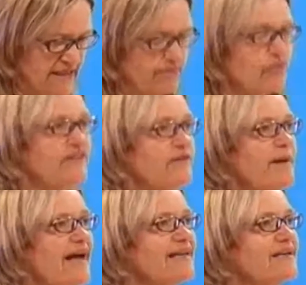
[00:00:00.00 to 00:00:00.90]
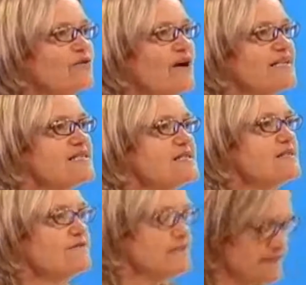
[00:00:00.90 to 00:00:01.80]
but we have a banking crisis,
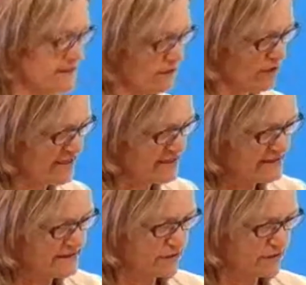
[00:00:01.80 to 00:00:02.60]
a fiscal crisis,